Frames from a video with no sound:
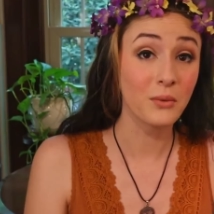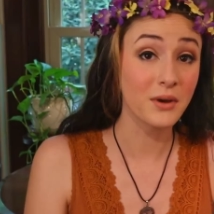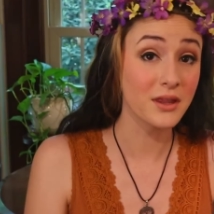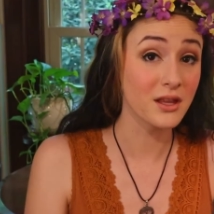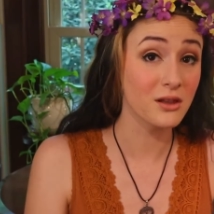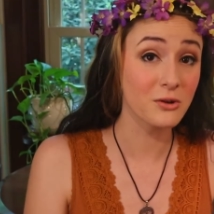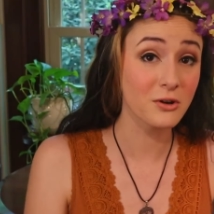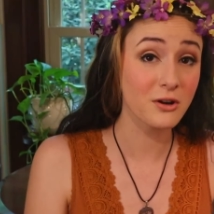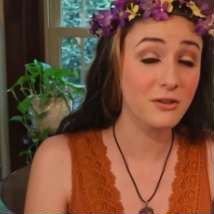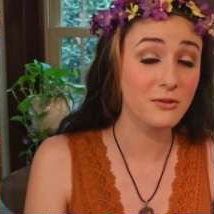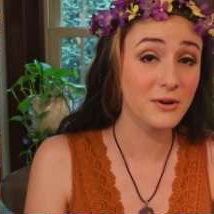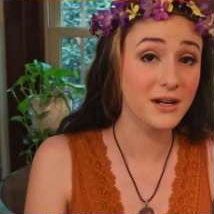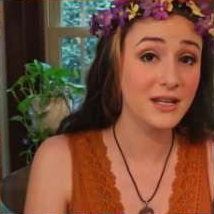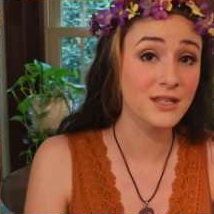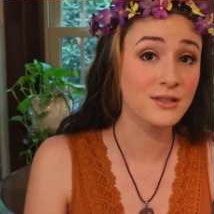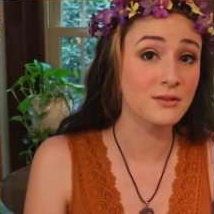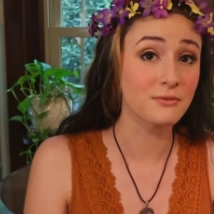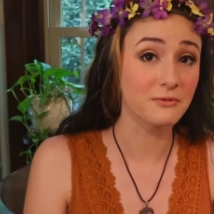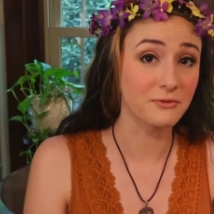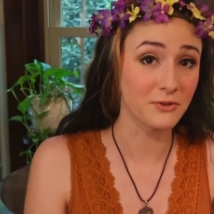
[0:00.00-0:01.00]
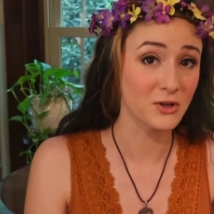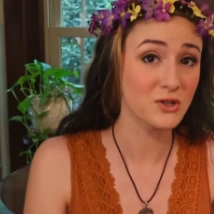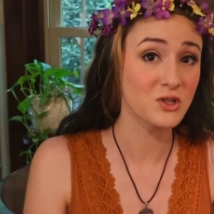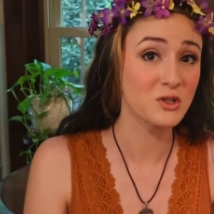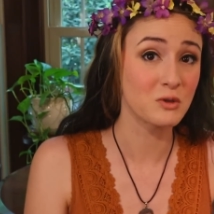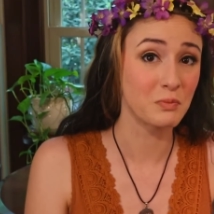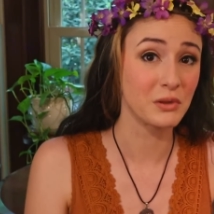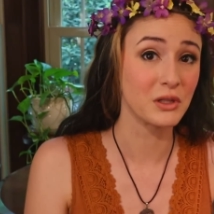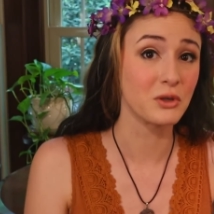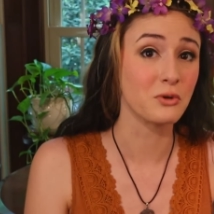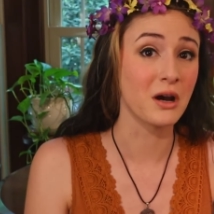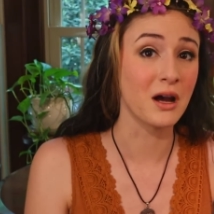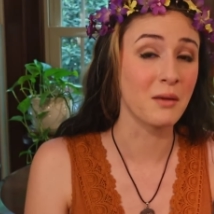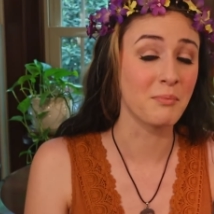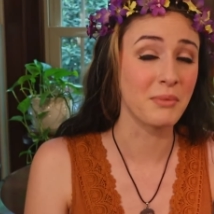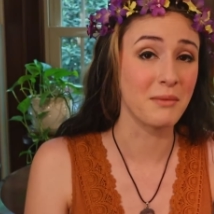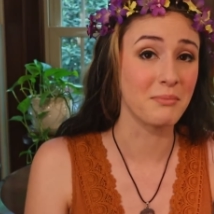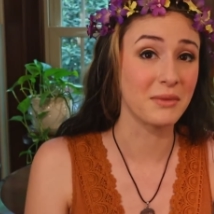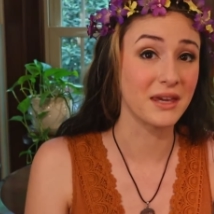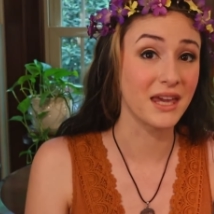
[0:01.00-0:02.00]
When The Lord of the Rings first blew
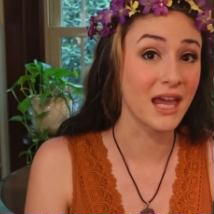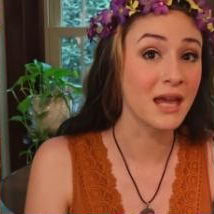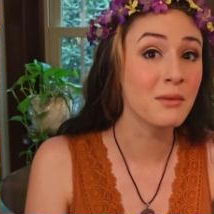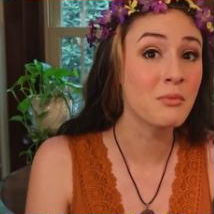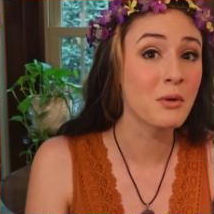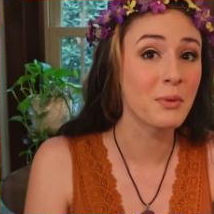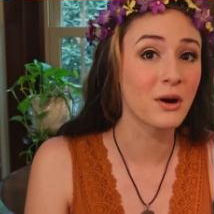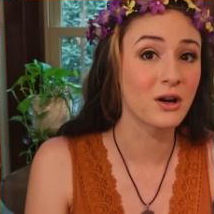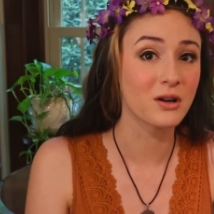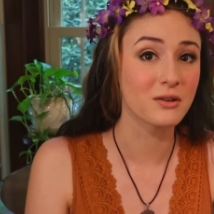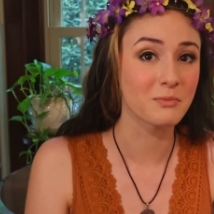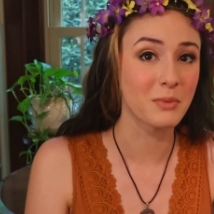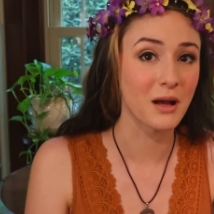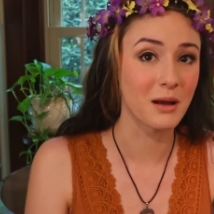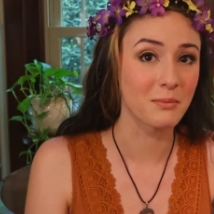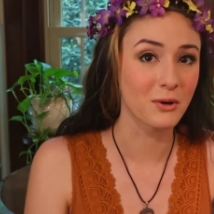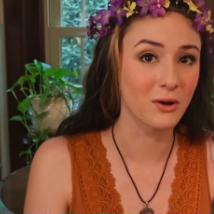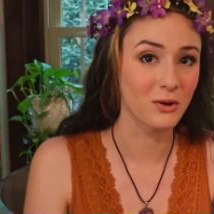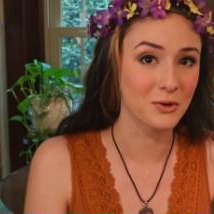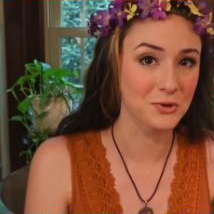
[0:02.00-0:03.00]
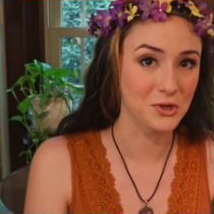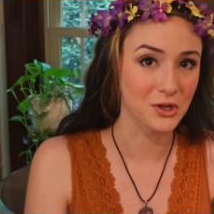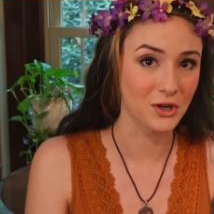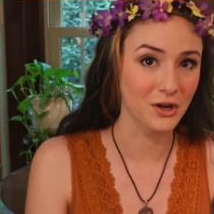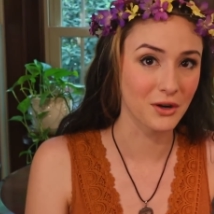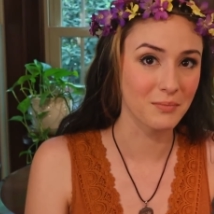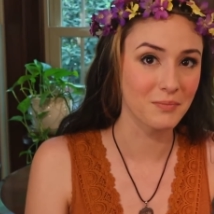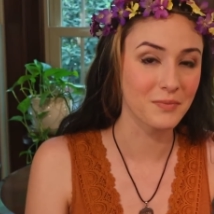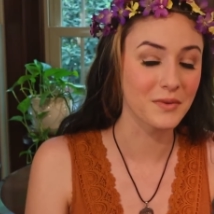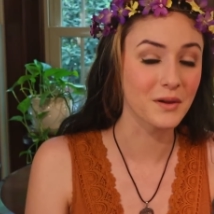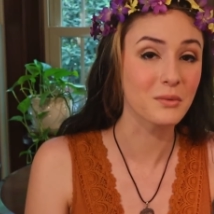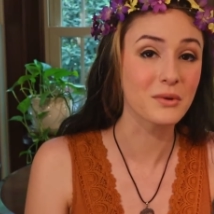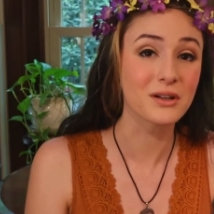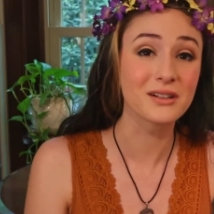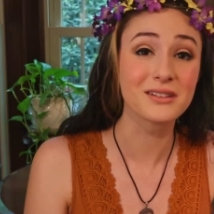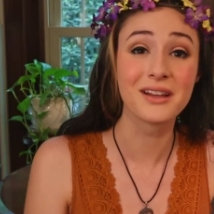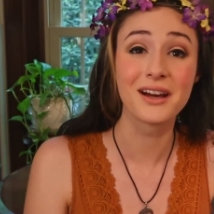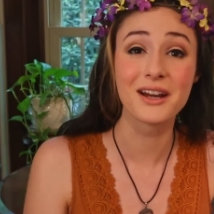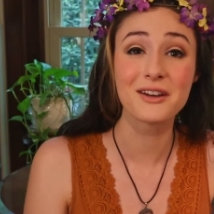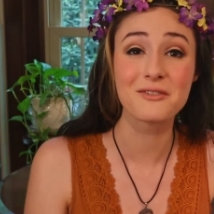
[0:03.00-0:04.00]
up and became a part of pop culture, there were
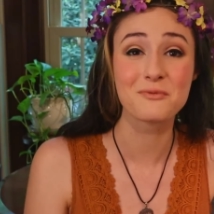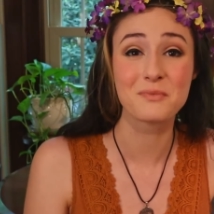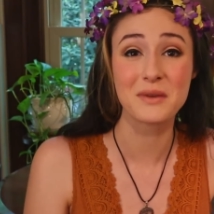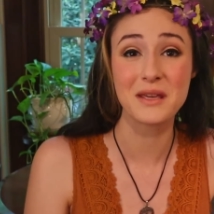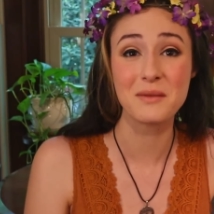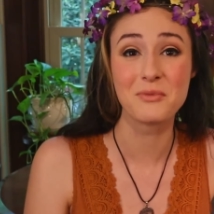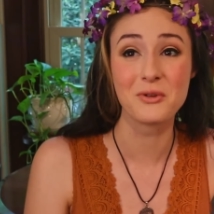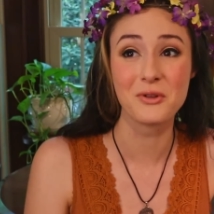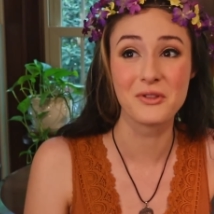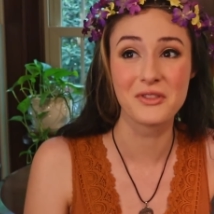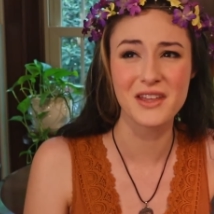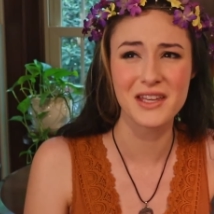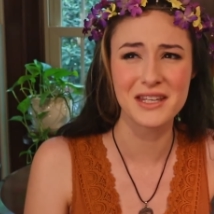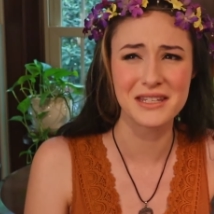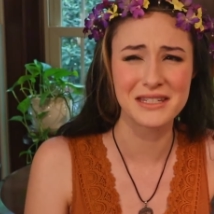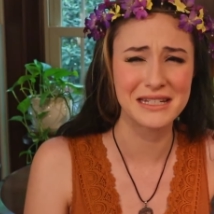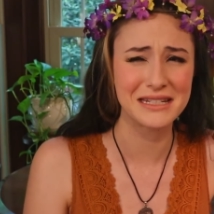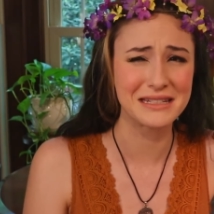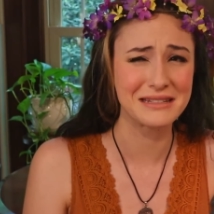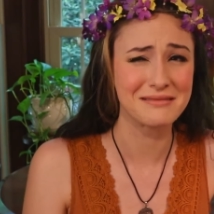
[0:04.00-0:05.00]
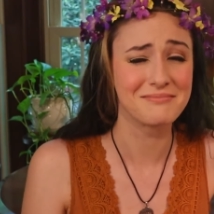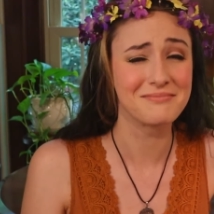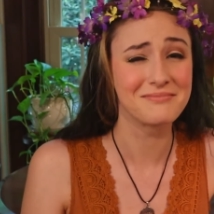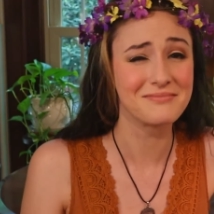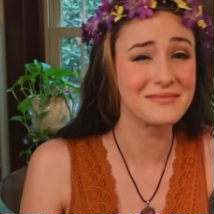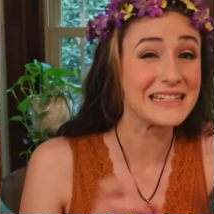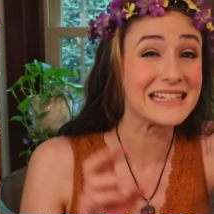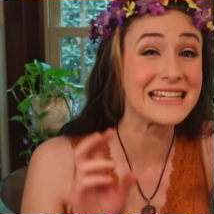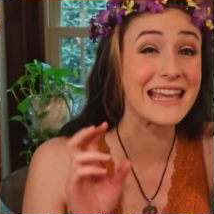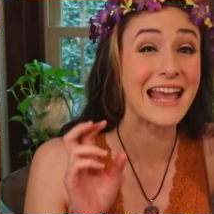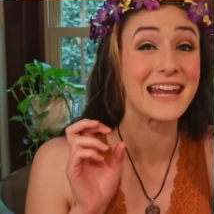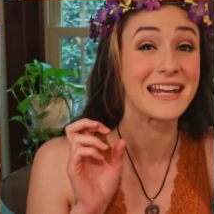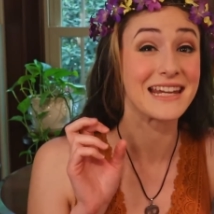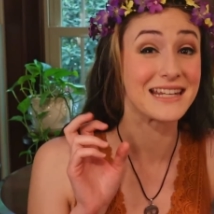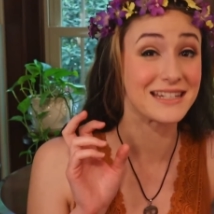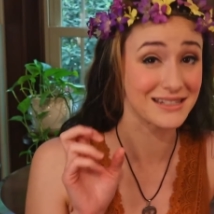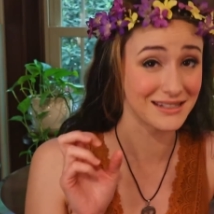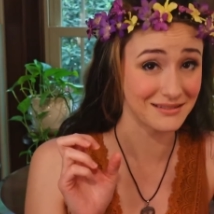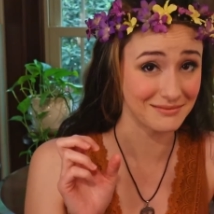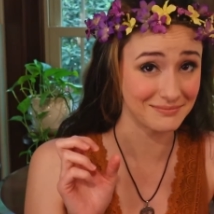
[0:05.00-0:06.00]
a lot of people that didn't get
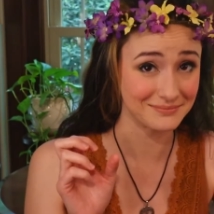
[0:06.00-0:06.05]
it.